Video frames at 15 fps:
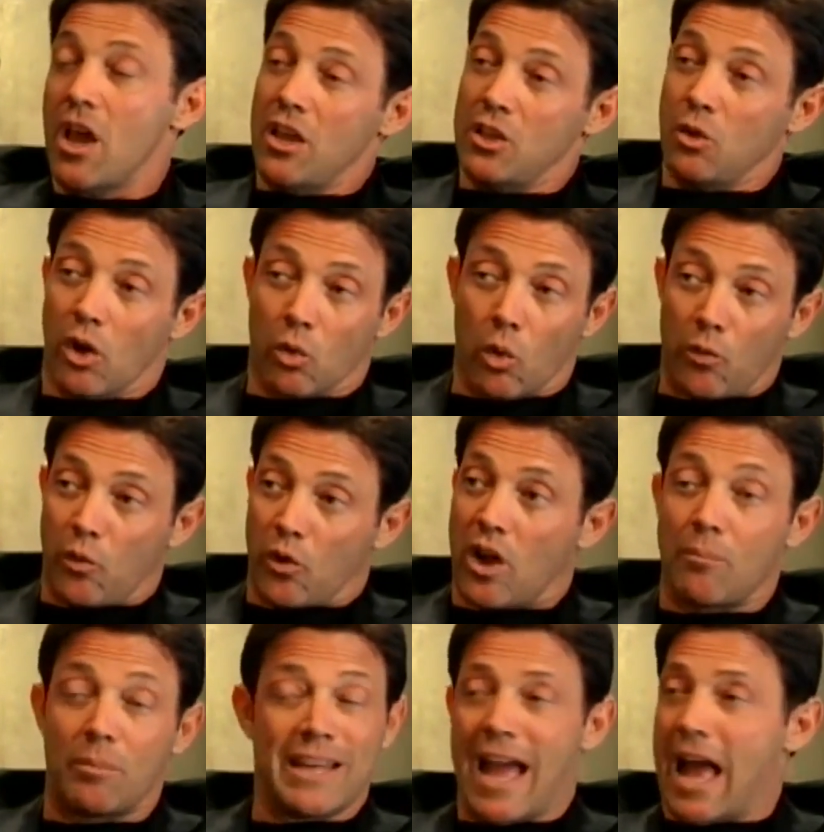You want to work for a
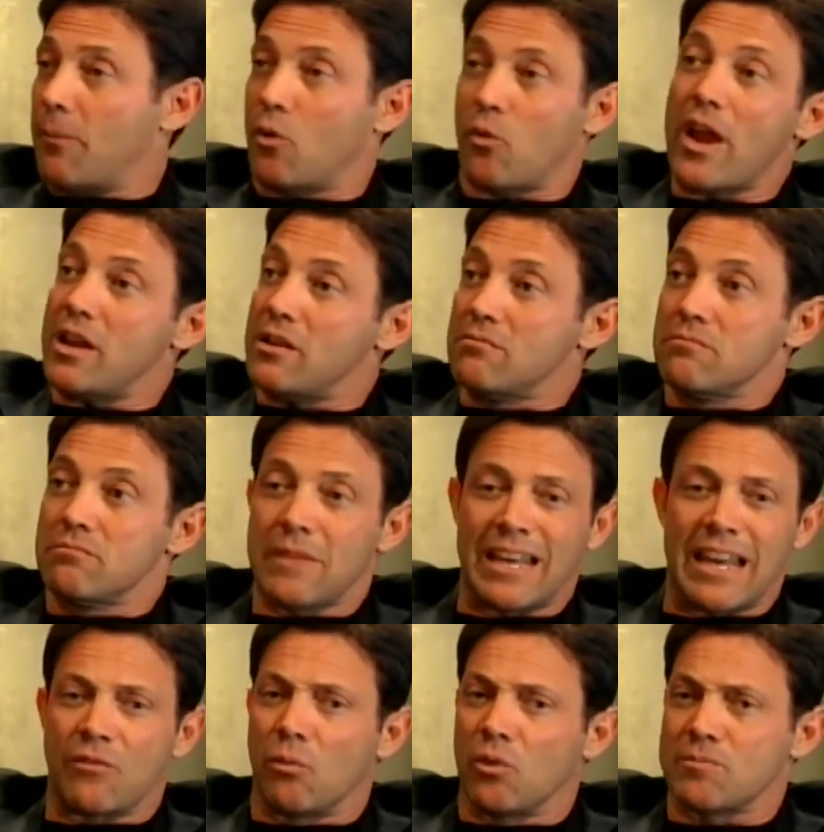company? Ah, great. Not
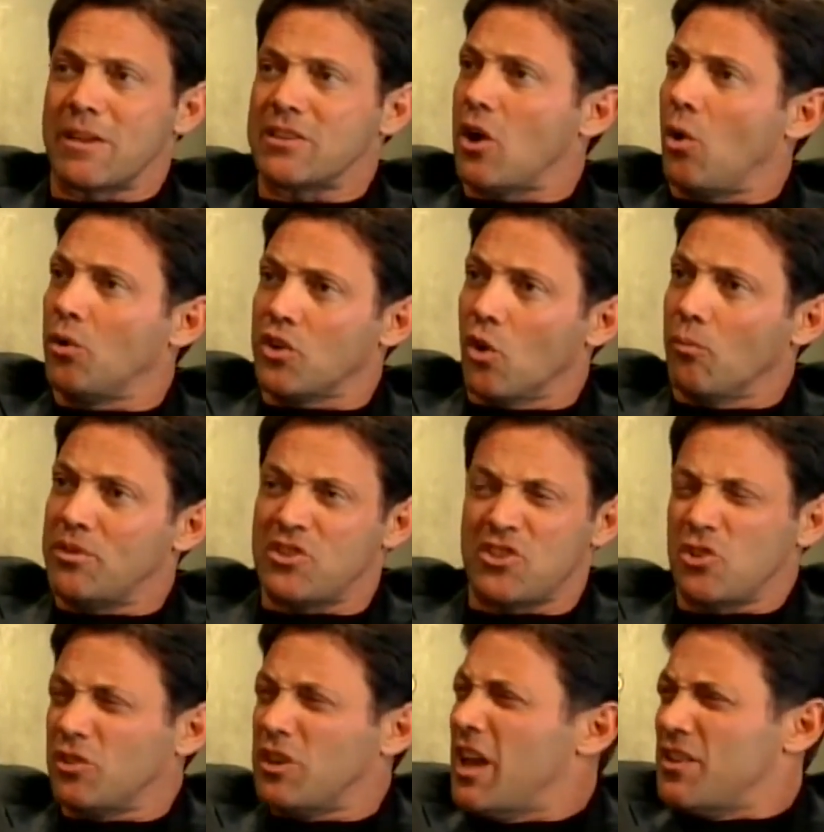mm. everyone's meant to own their own business.
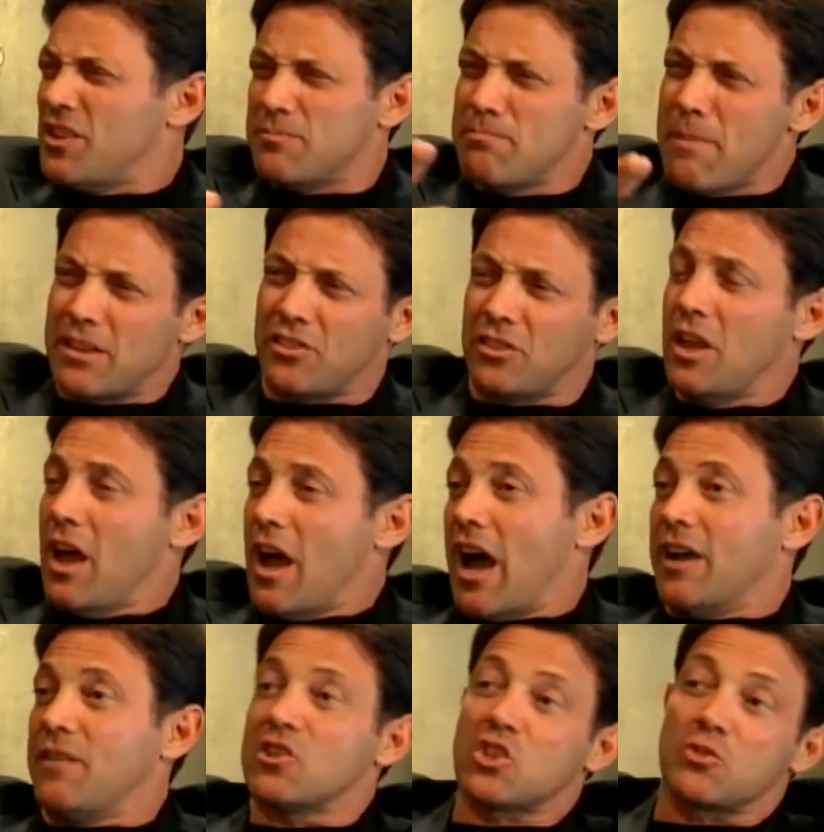You don't. Listen,
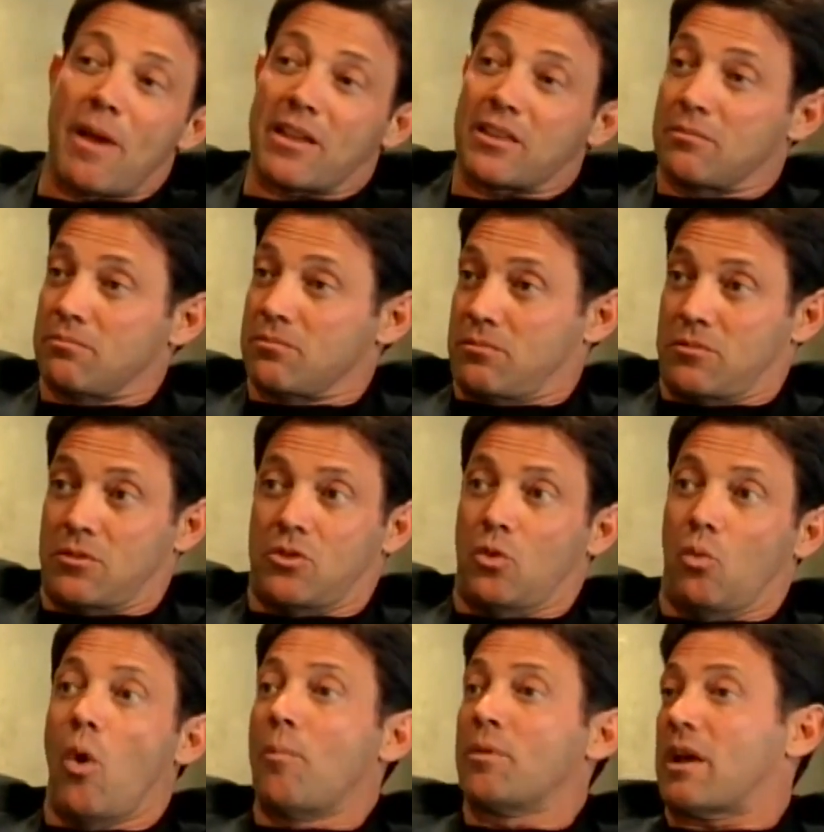I respect the
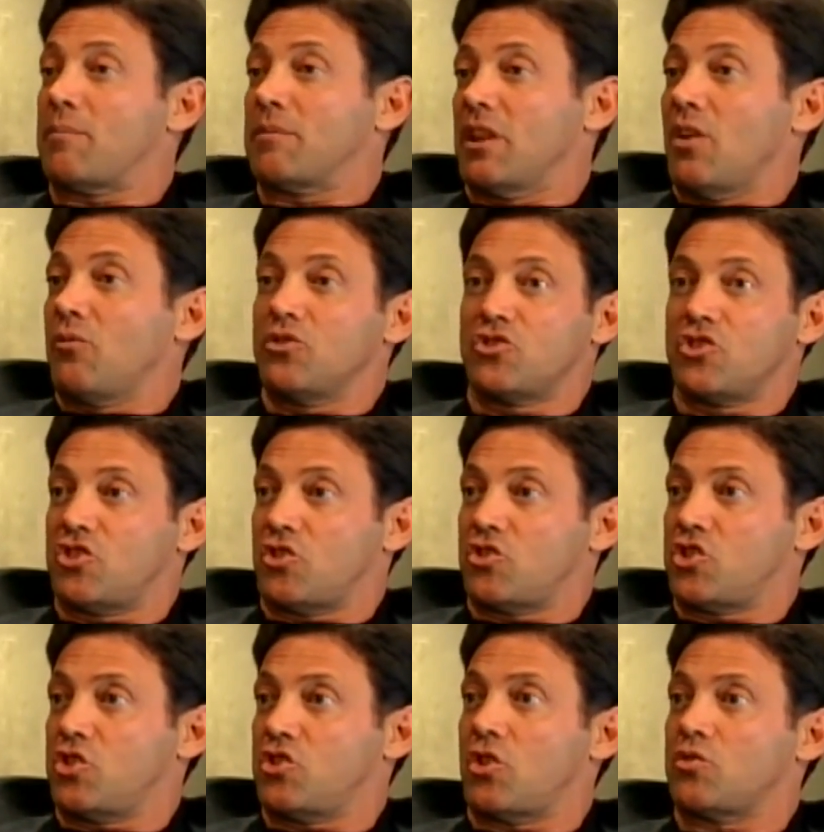woman I'm in love with. She's a,
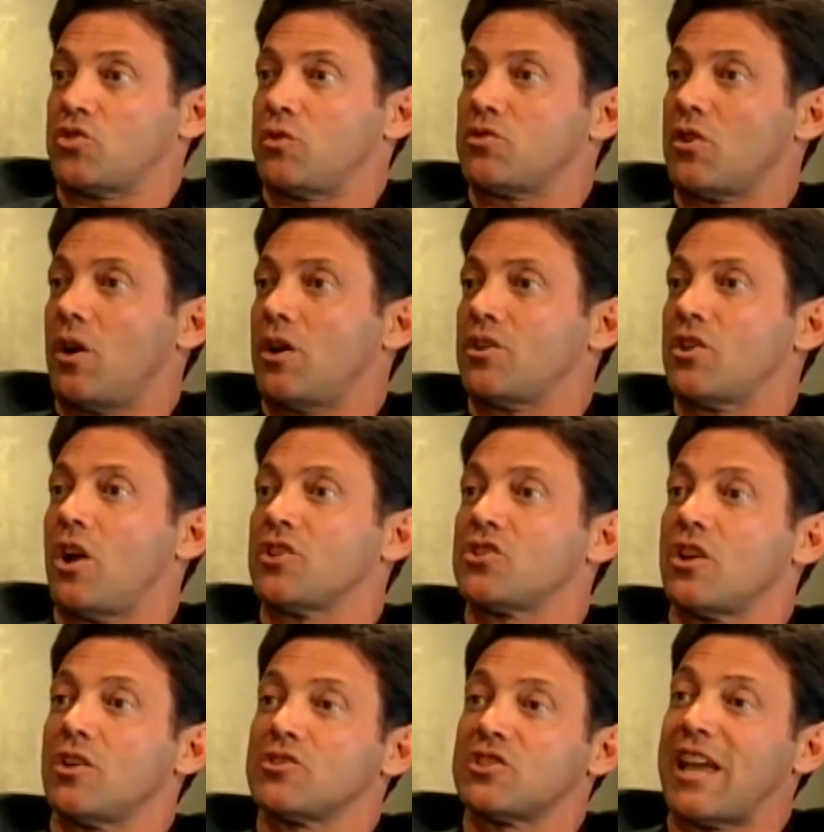she's a, she was a,
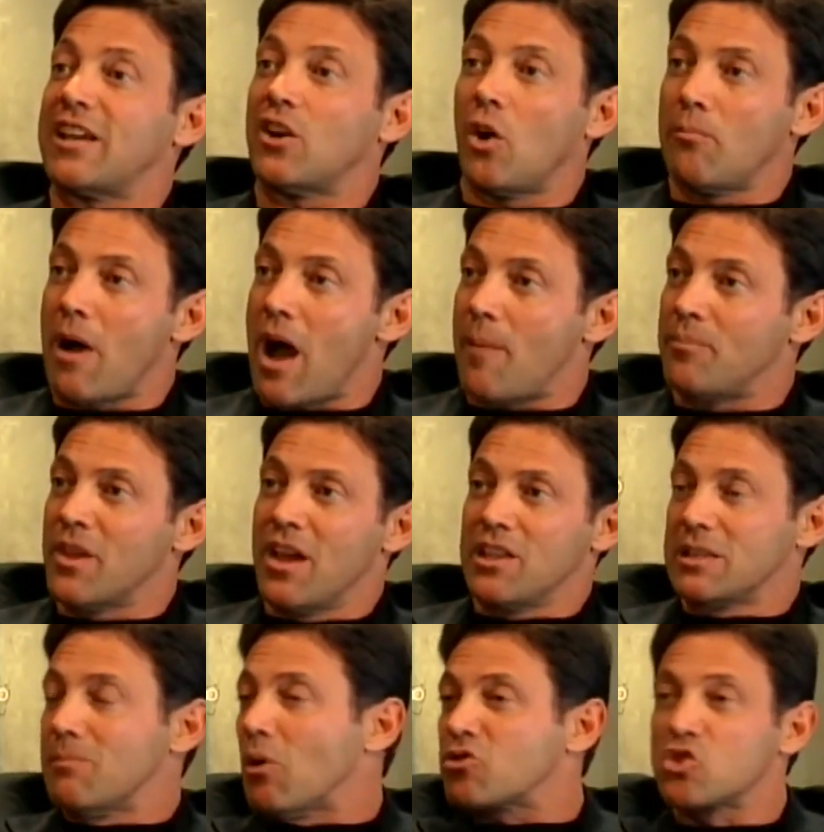a, a stay-at-home mom.
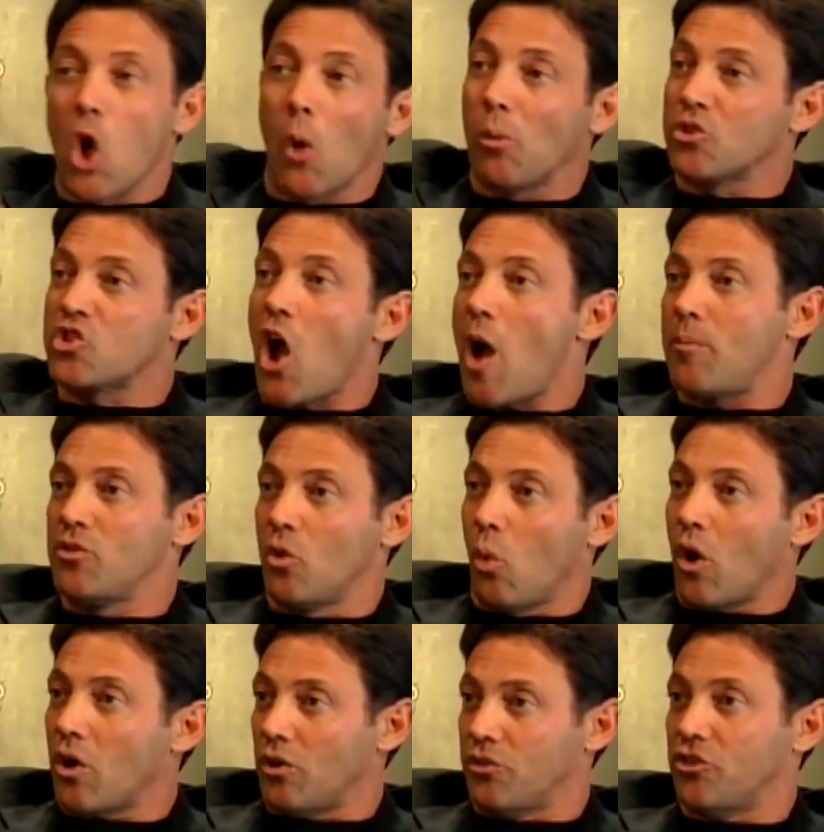The most noble job in the
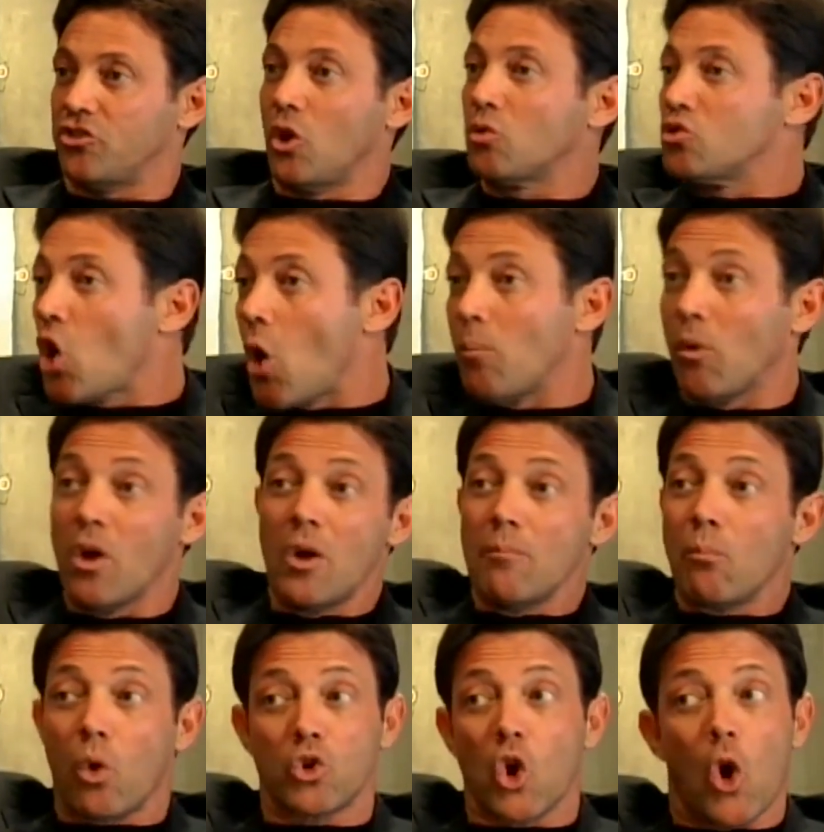world. There's no noble,
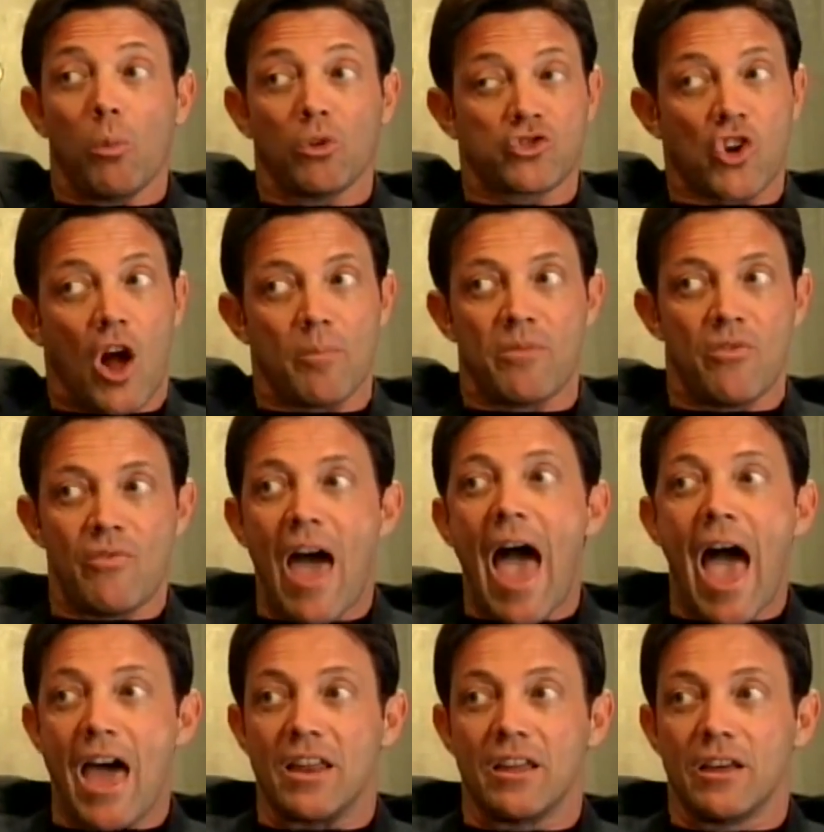more noble job than
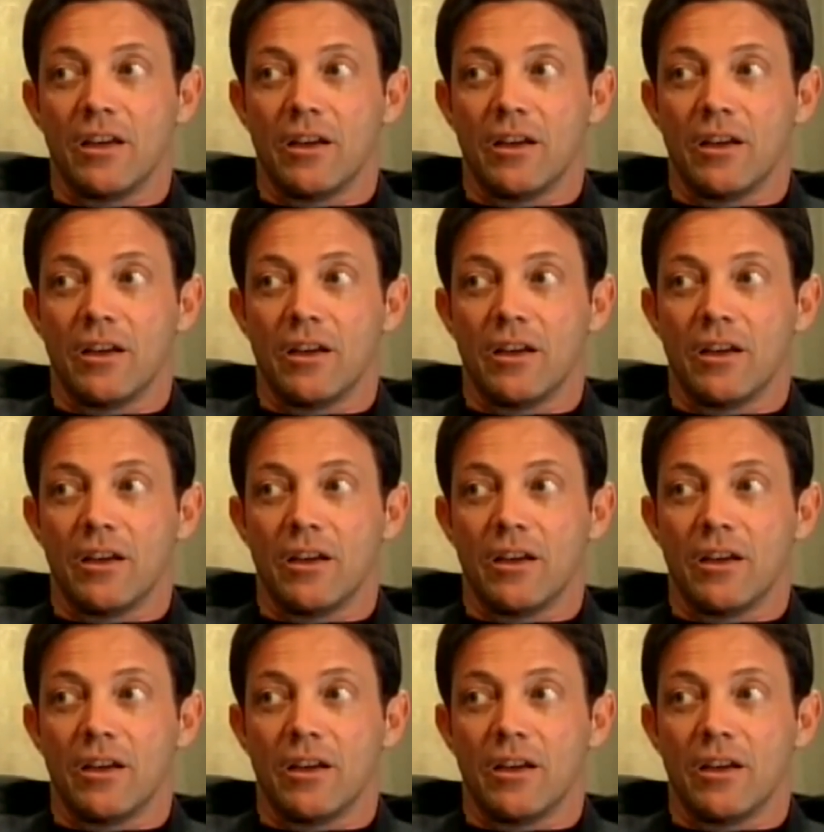that.